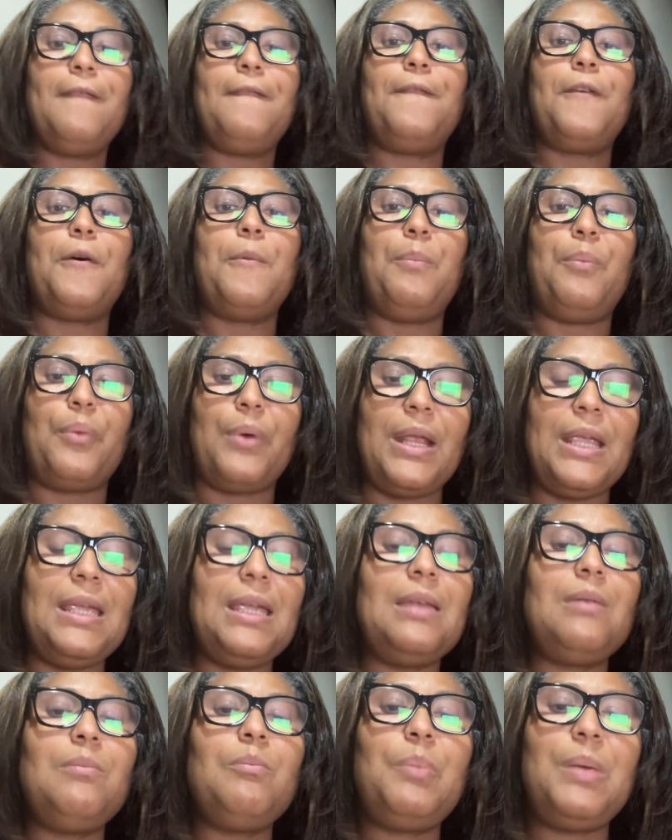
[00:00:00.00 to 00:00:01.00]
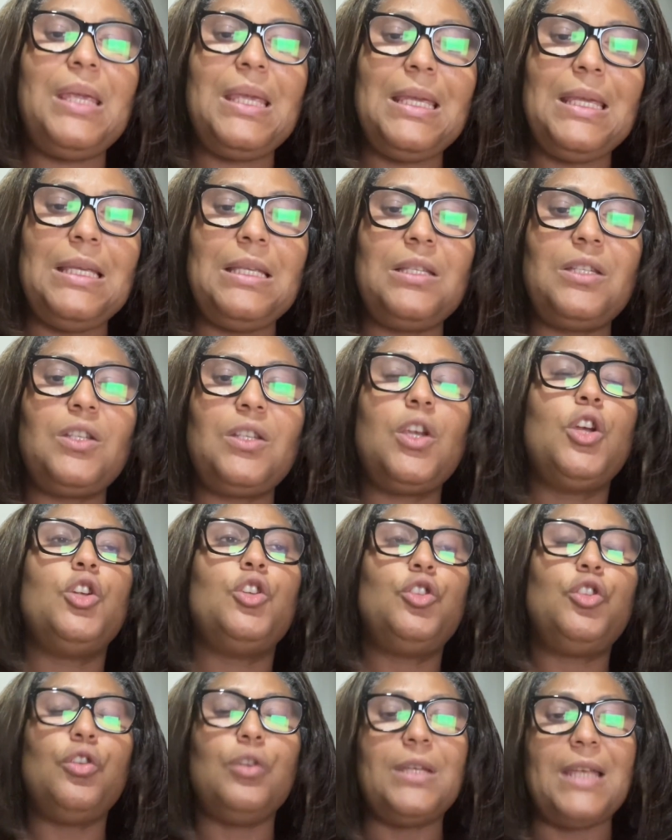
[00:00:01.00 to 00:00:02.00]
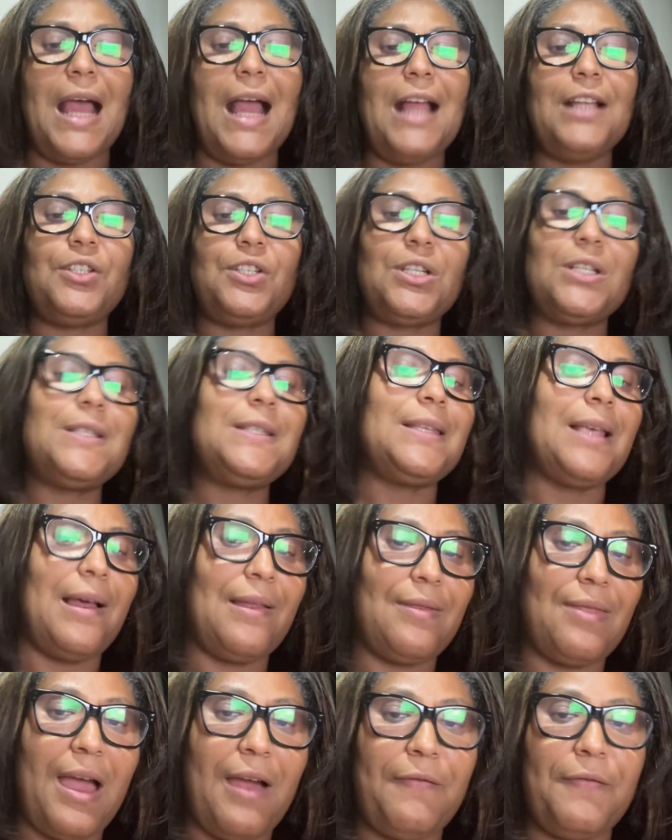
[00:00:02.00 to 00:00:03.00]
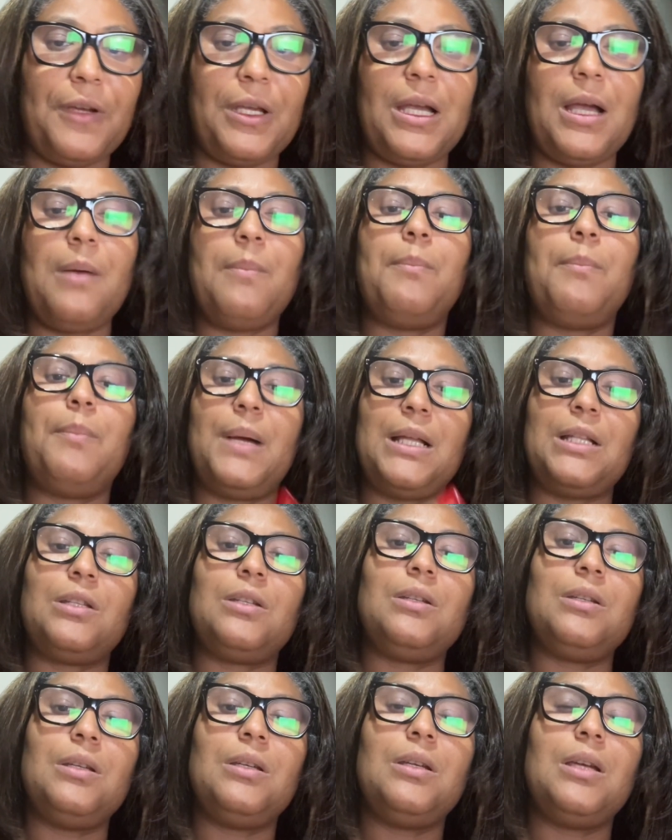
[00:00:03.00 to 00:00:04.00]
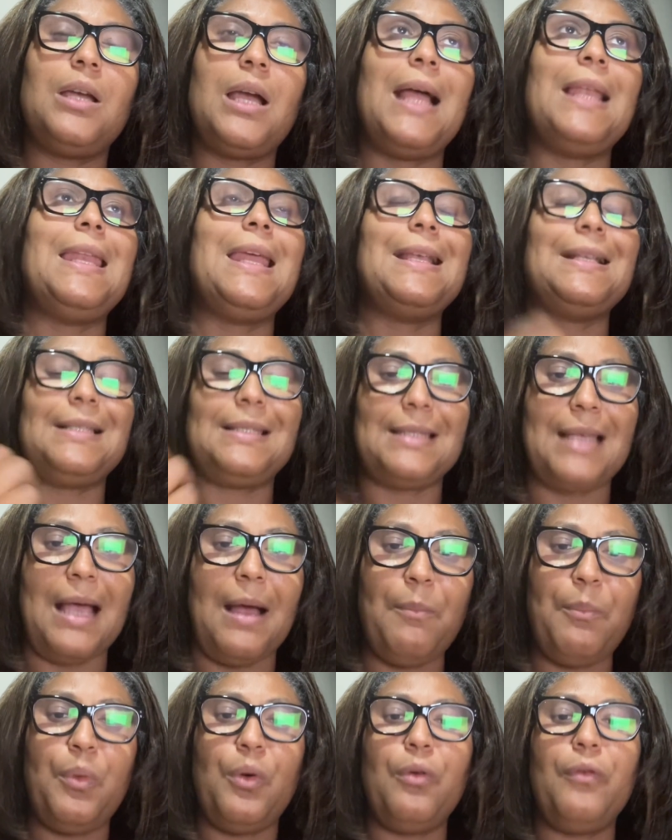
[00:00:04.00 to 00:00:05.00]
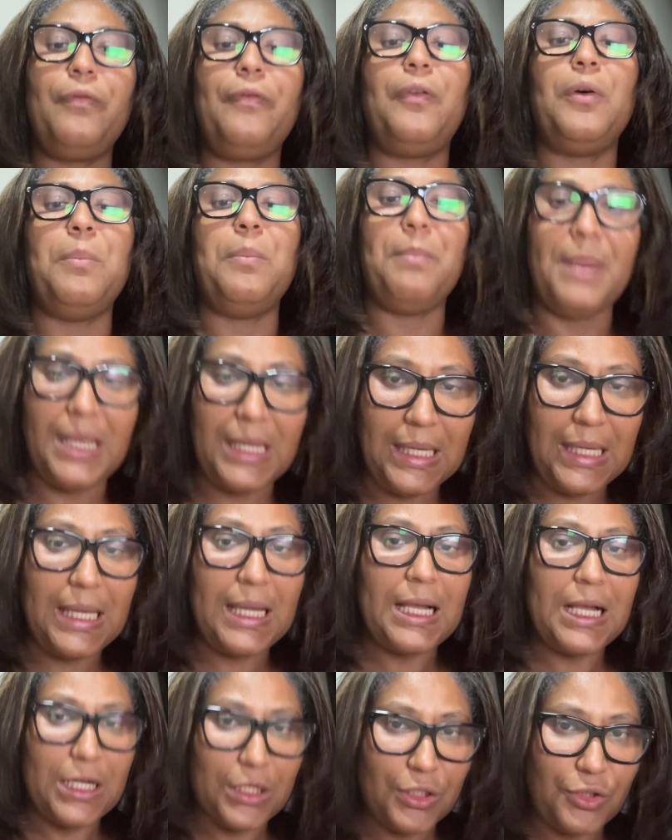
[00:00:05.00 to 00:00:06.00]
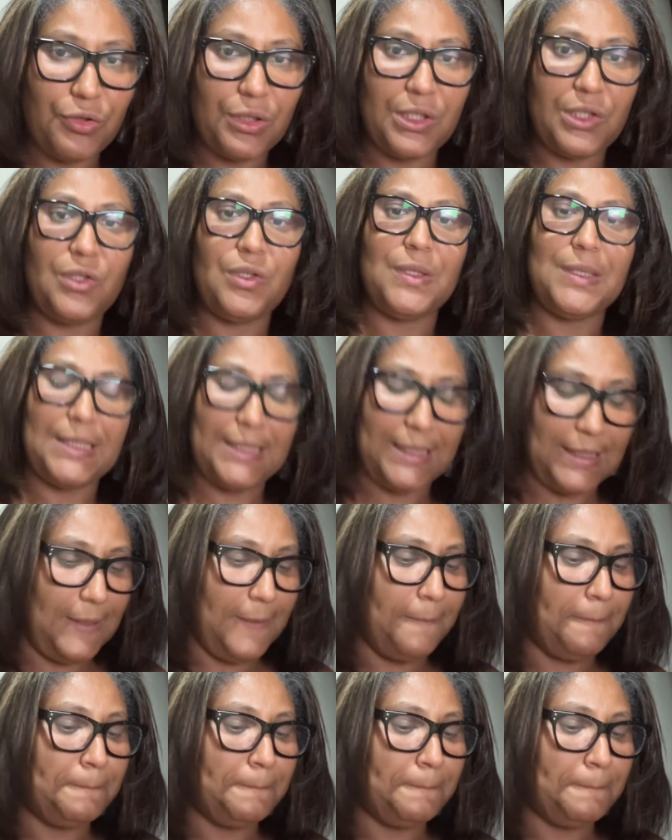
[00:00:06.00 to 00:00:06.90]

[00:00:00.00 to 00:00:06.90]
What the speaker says: for bringing peace to not just South Africa, but an example for many countries to see.